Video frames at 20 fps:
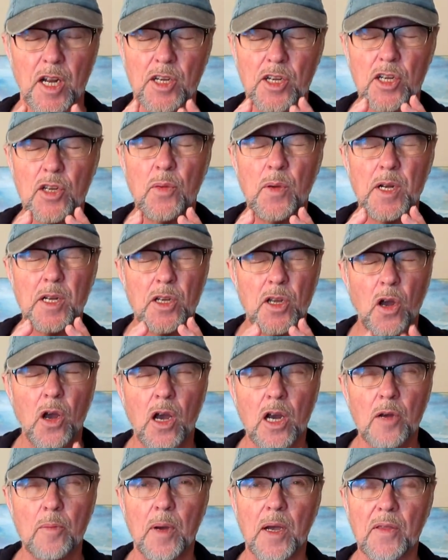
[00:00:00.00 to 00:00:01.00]
I just want to
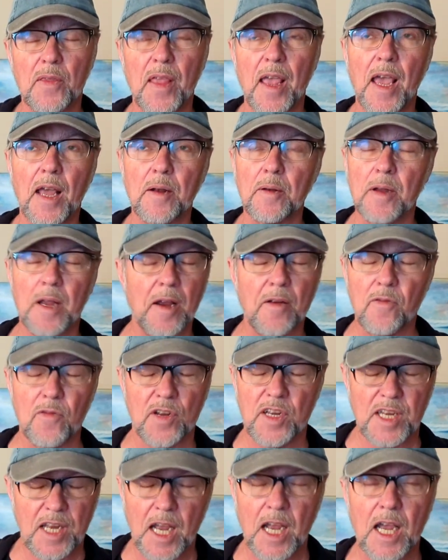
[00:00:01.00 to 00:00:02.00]
talk about that
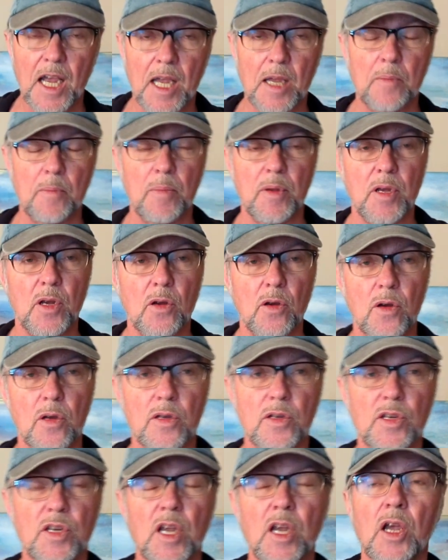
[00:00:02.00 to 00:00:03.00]
every time,
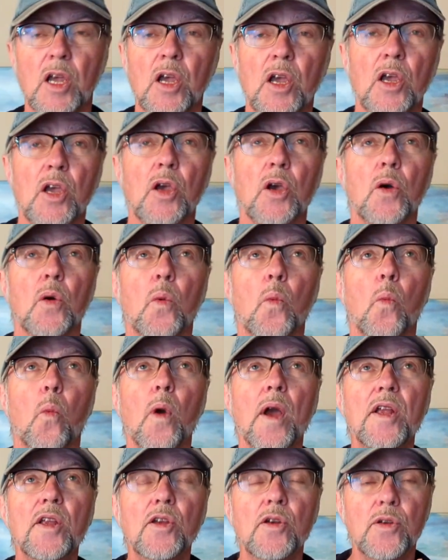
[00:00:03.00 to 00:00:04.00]
because
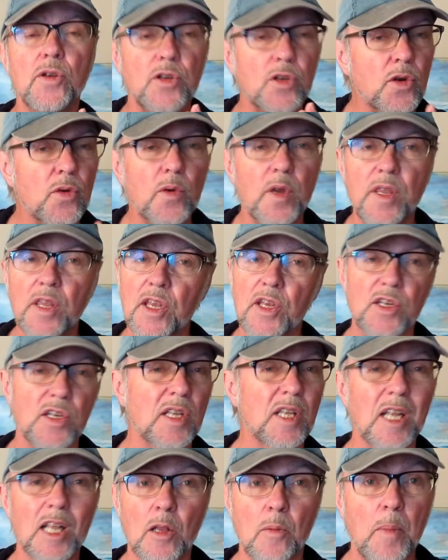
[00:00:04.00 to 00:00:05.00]
when you're doing
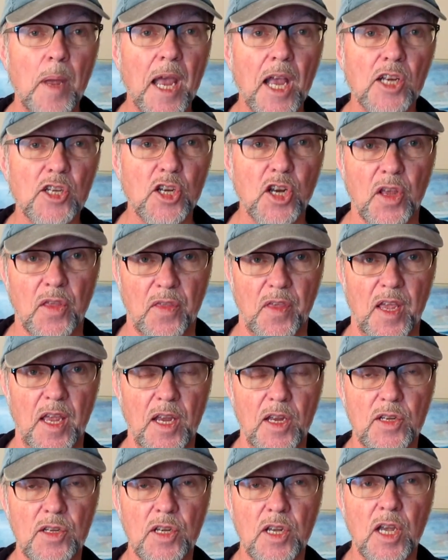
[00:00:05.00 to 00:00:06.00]
these little magic
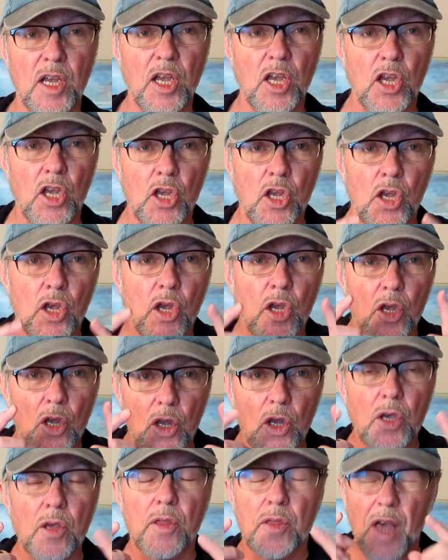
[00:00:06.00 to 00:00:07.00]
things,
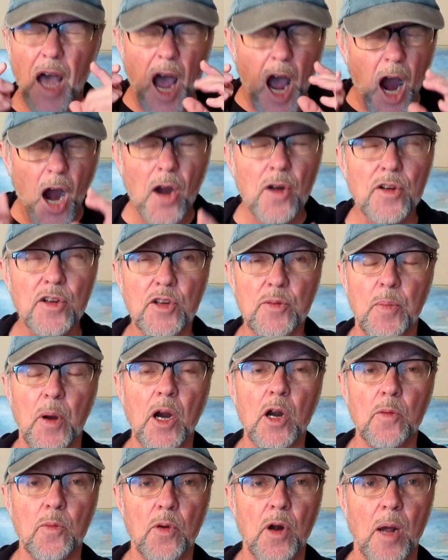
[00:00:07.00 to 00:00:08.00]
the hardest
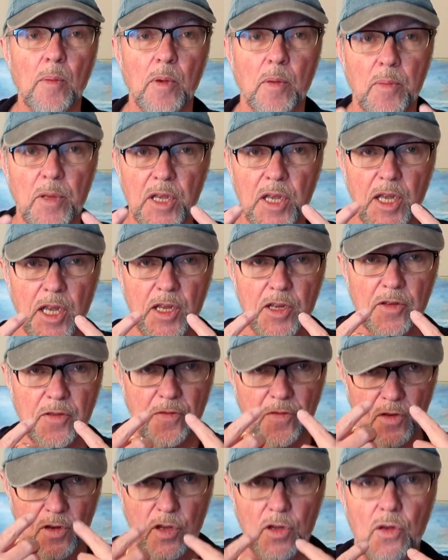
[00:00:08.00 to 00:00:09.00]
part probably is
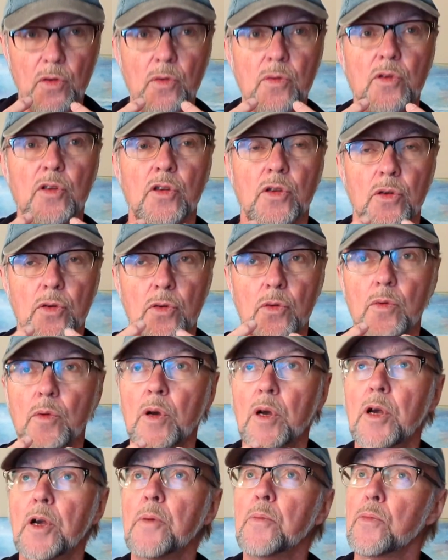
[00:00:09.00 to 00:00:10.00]
for you to
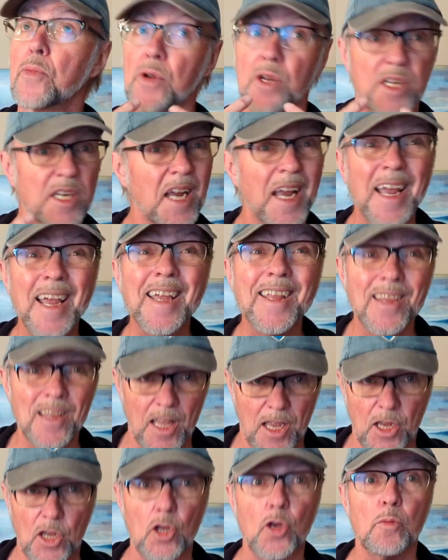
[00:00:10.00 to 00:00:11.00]
pretend
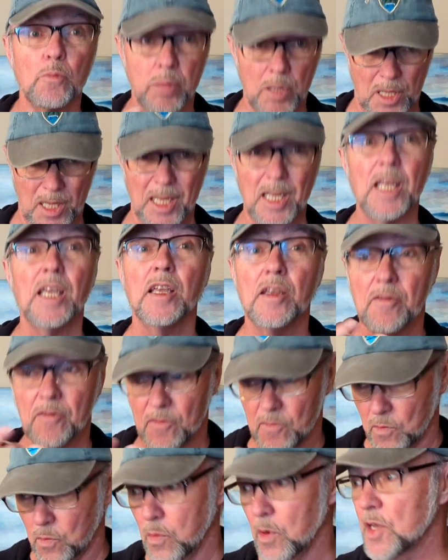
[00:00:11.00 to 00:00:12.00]
like you believe
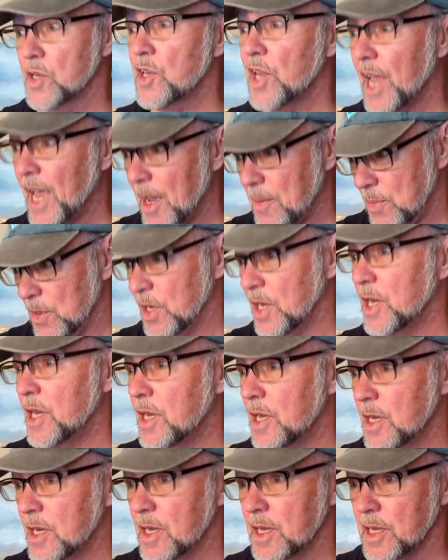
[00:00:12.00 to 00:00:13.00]
what's
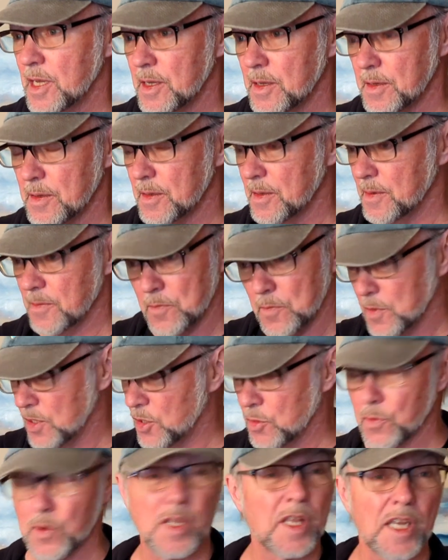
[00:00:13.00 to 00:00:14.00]
happening,
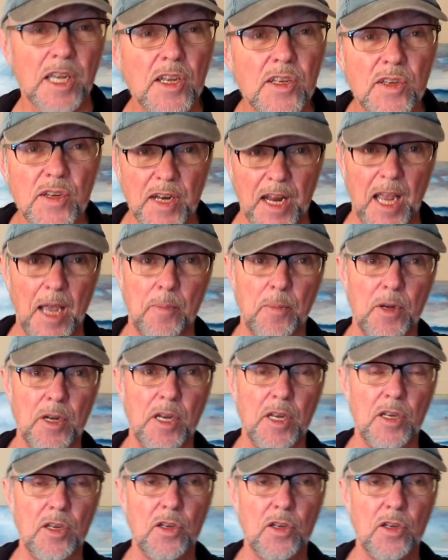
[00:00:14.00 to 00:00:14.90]
which really isn't happening.